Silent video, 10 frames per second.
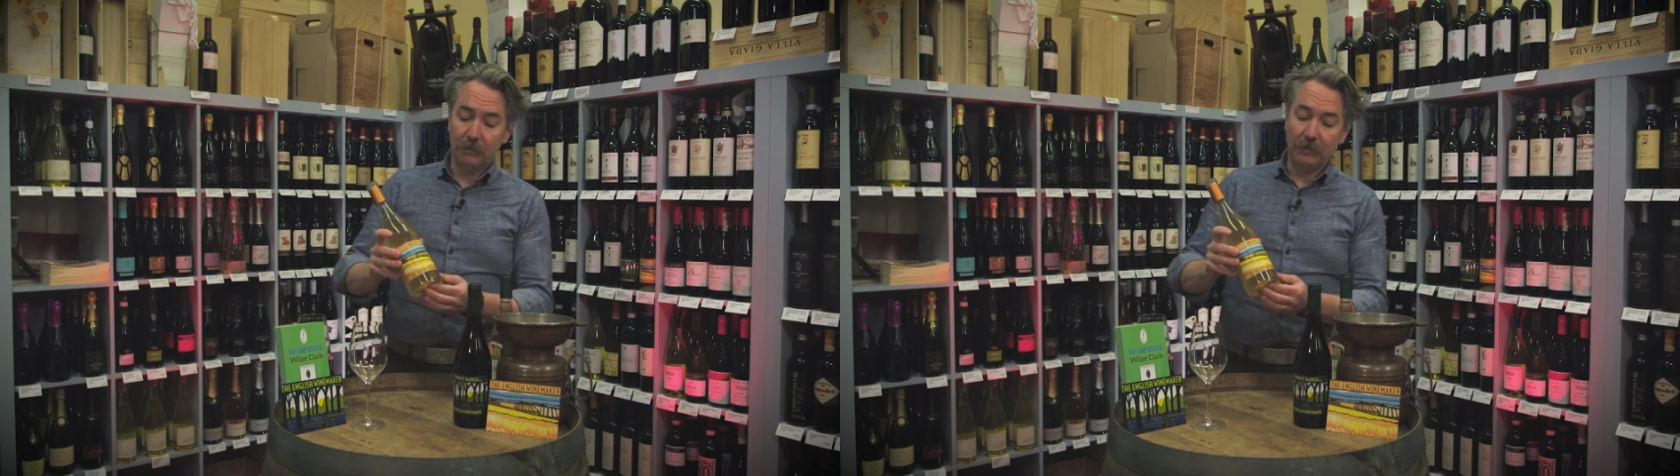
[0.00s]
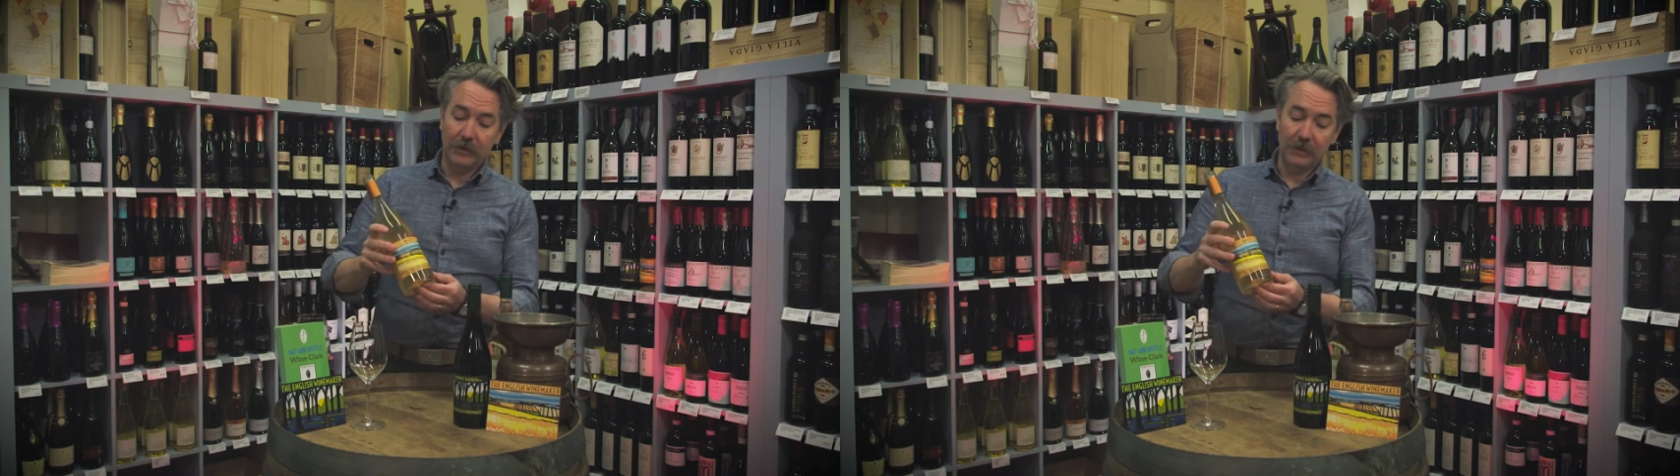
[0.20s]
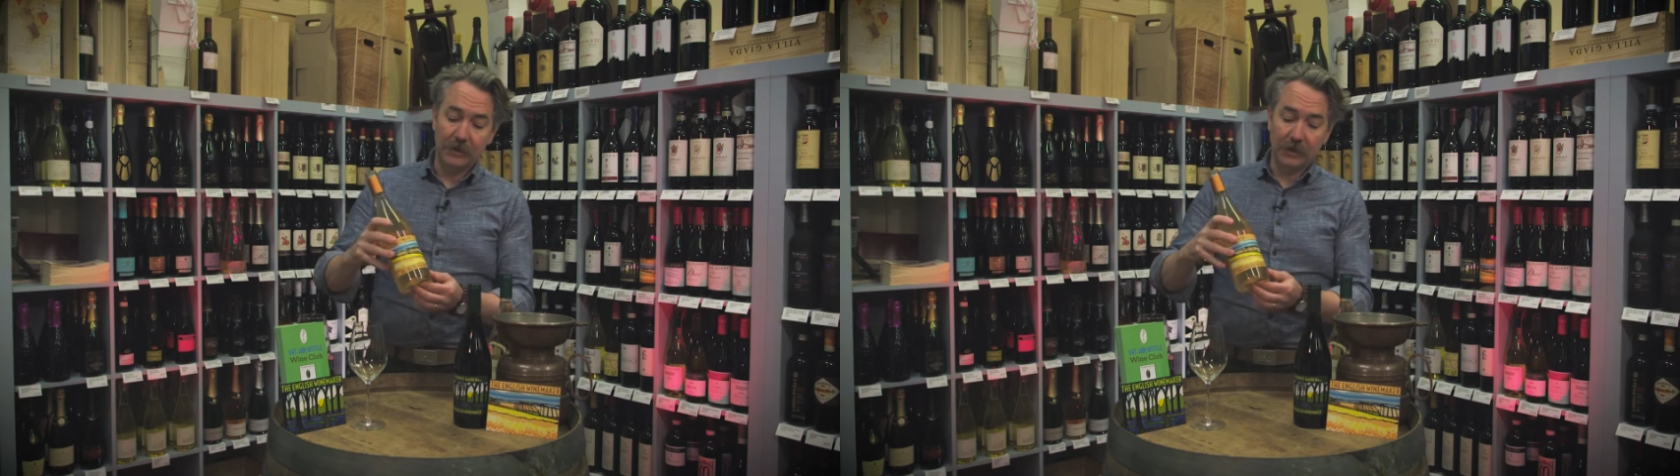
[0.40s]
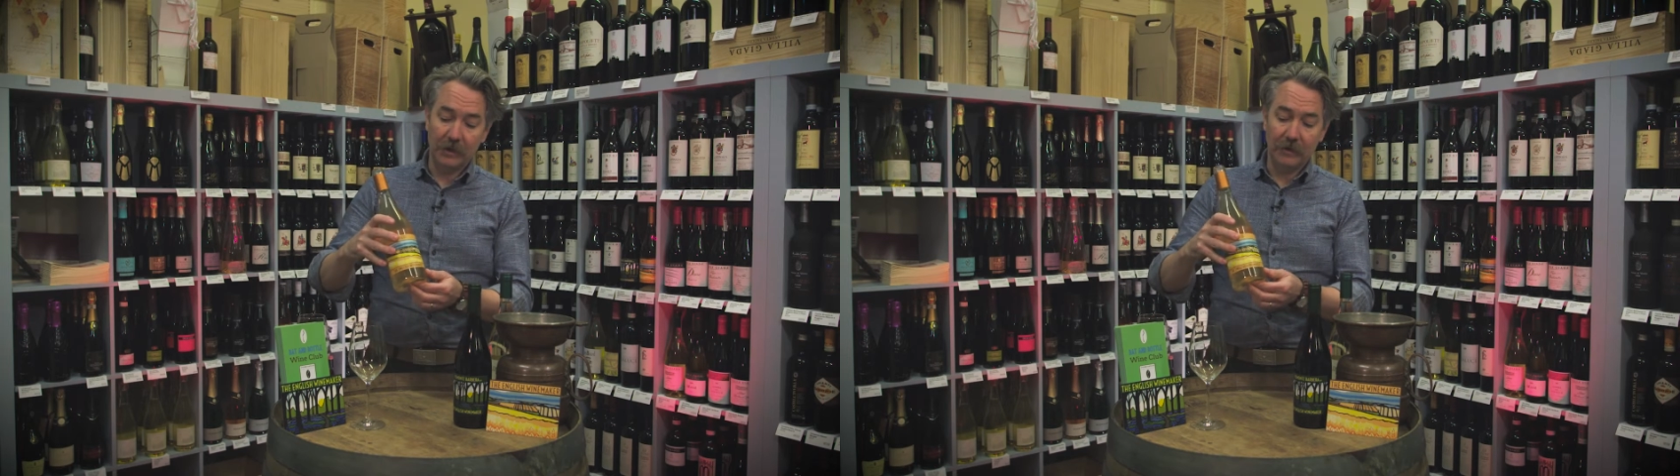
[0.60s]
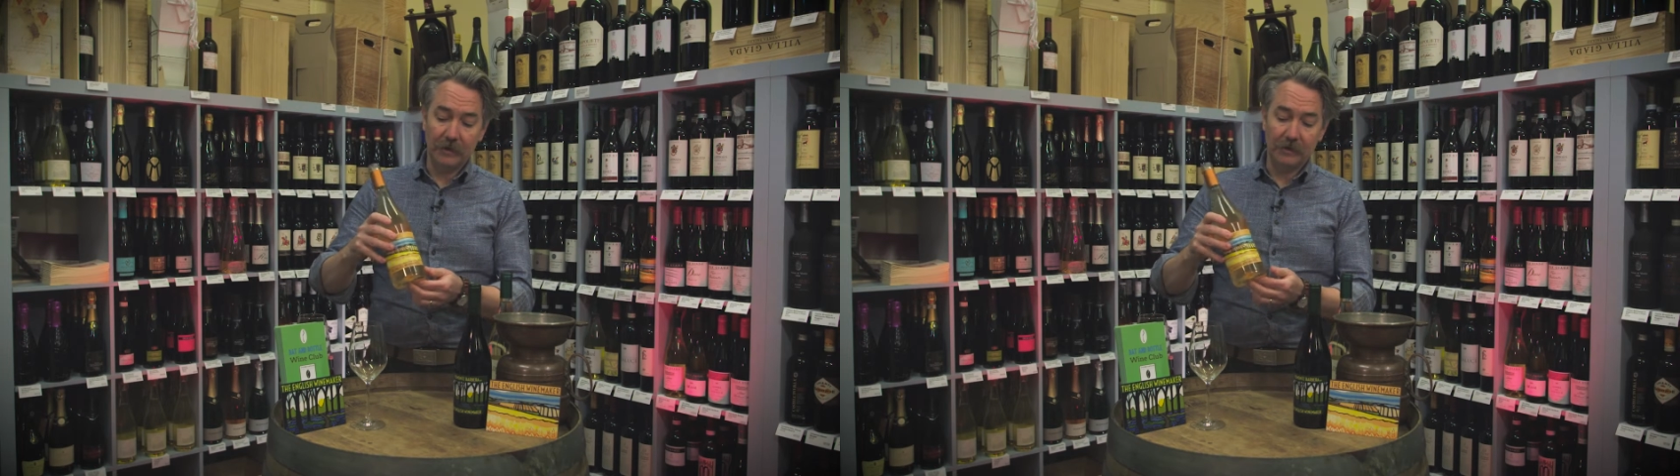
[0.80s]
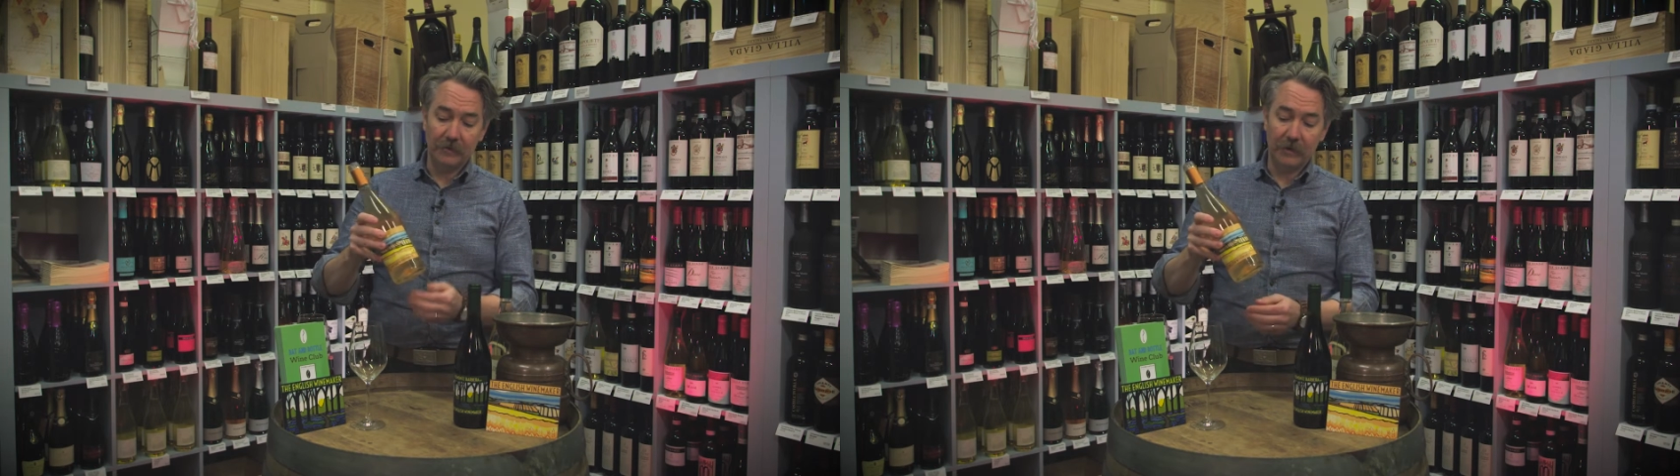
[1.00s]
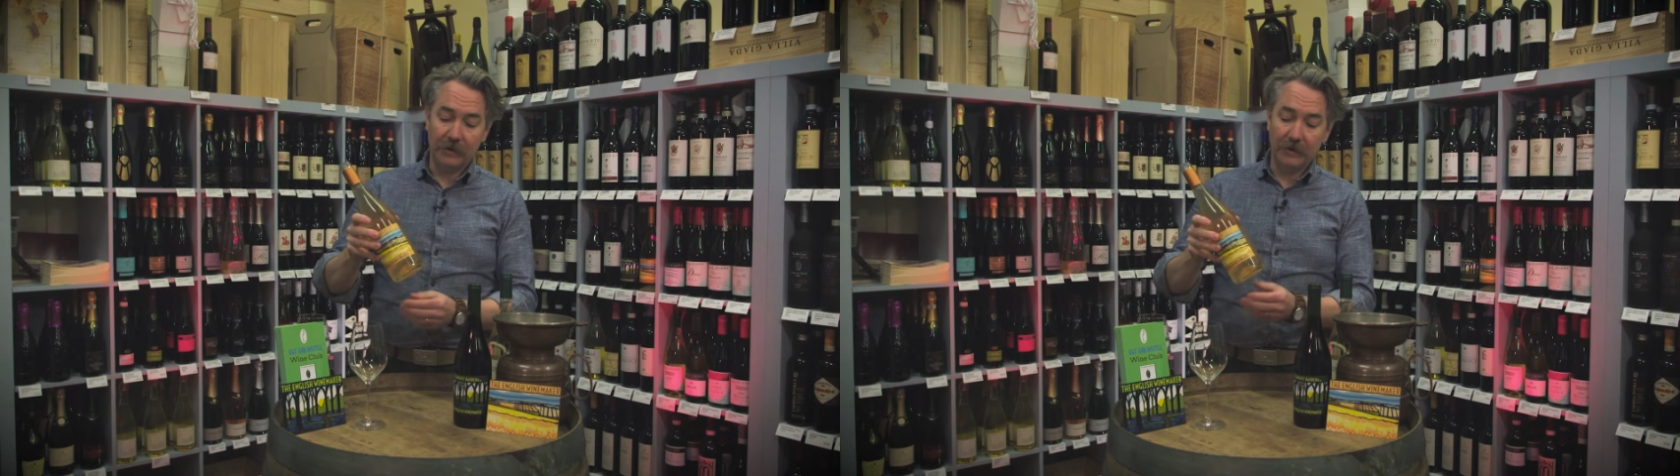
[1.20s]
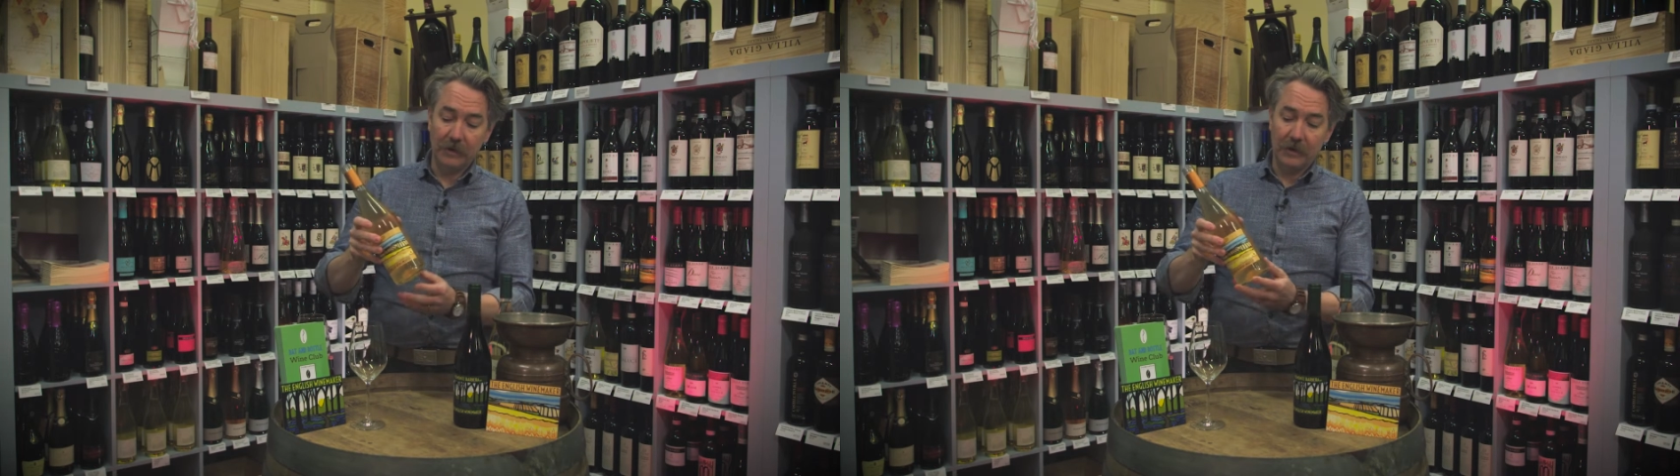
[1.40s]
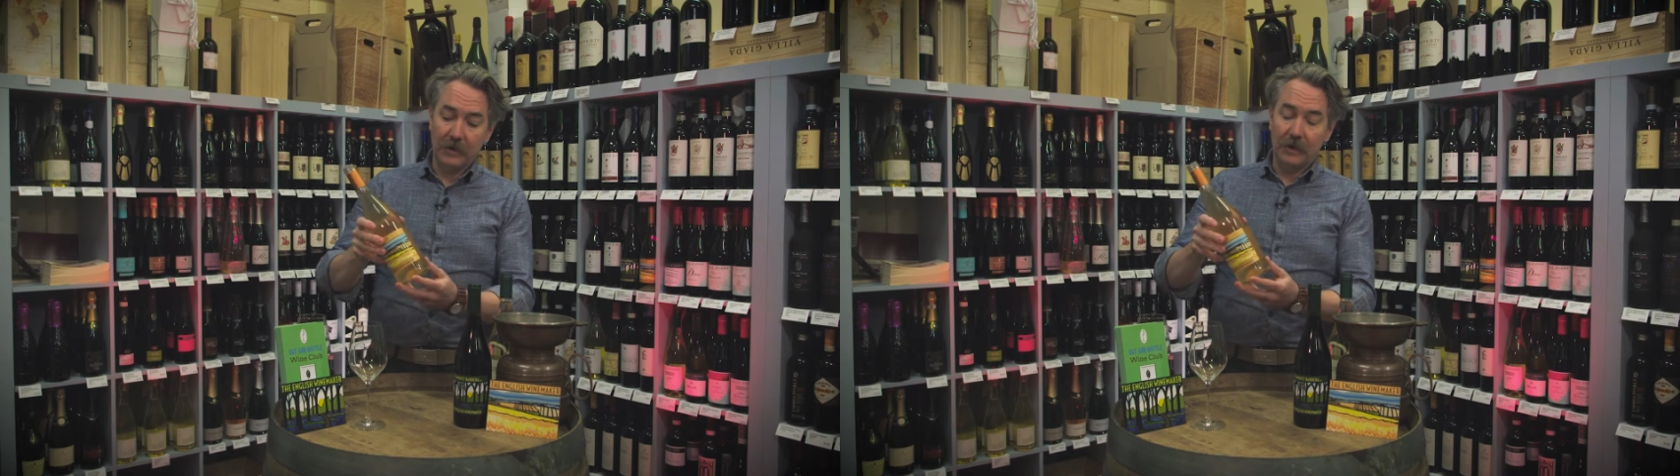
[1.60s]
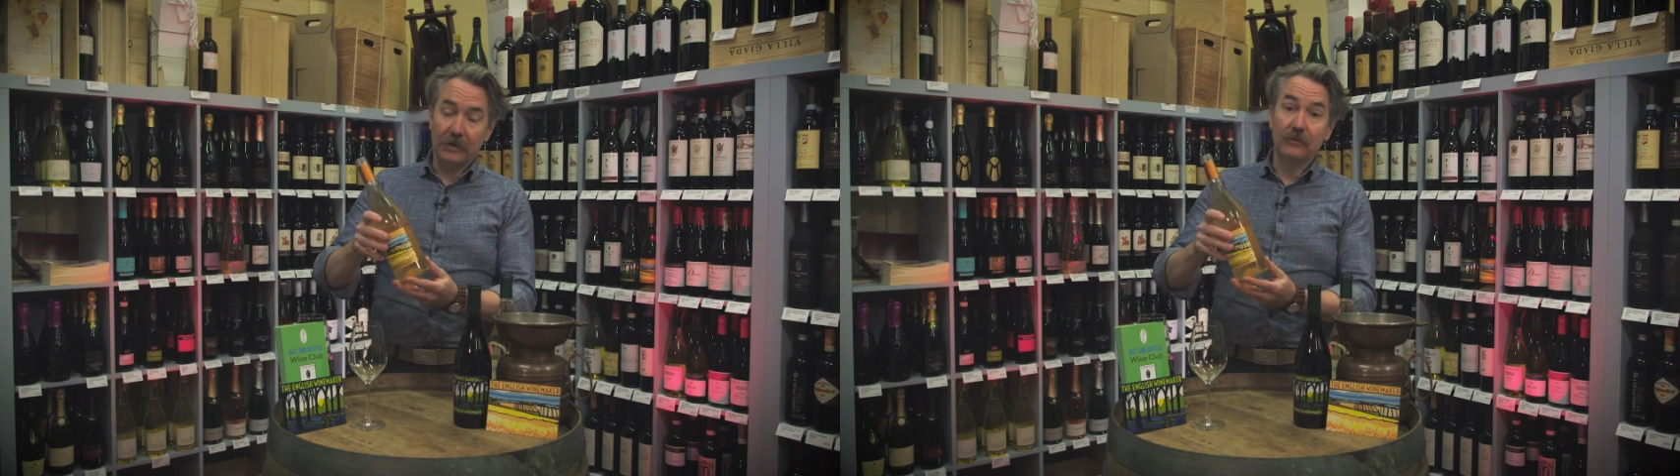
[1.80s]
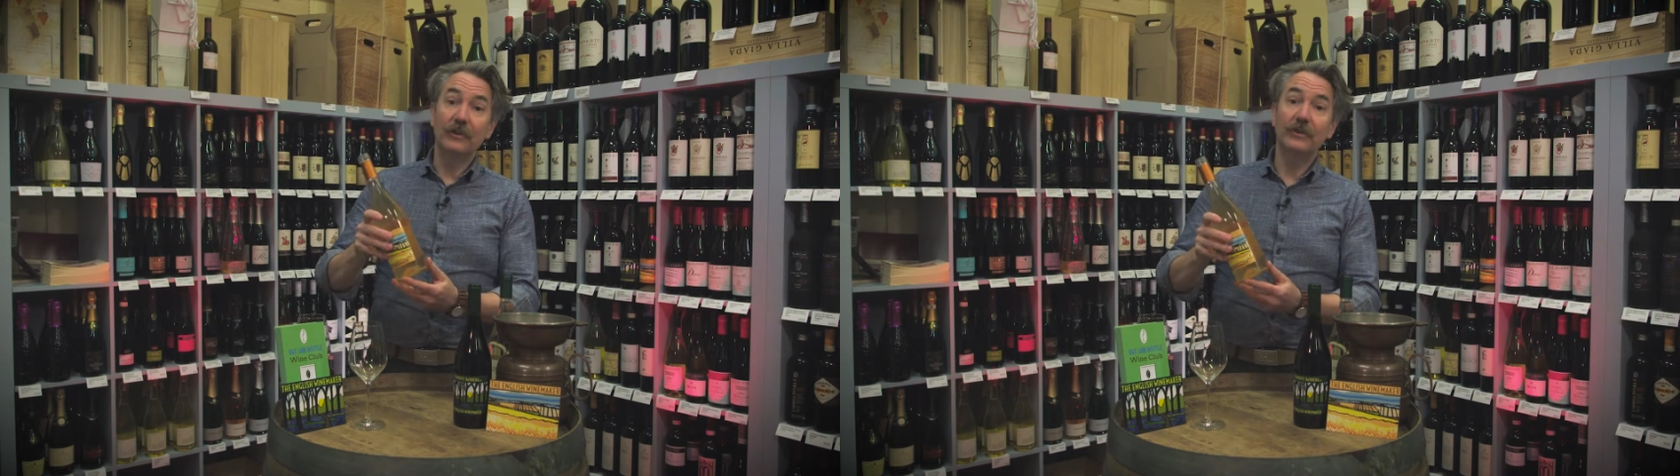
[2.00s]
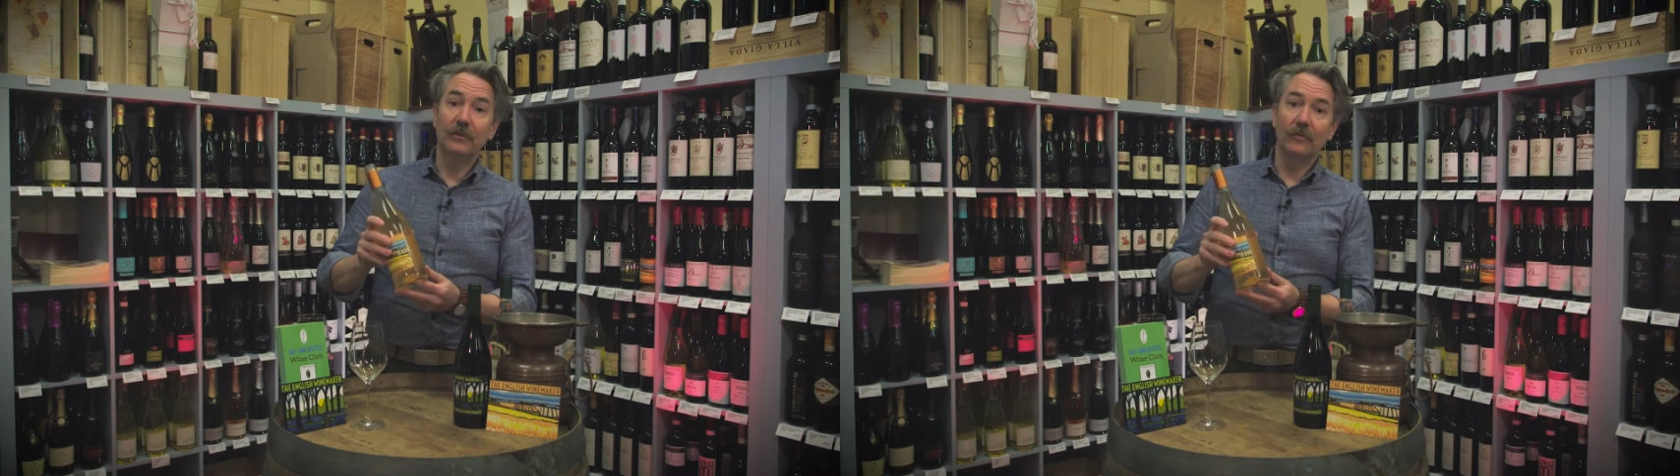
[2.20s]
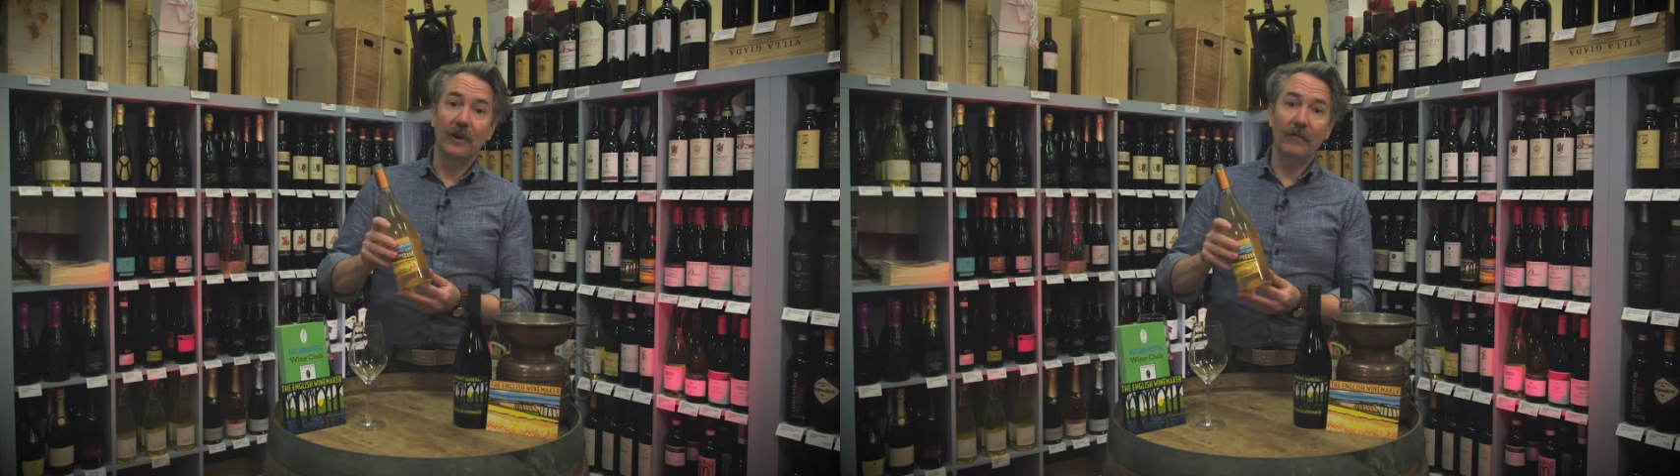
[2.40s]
but it's a very traditional way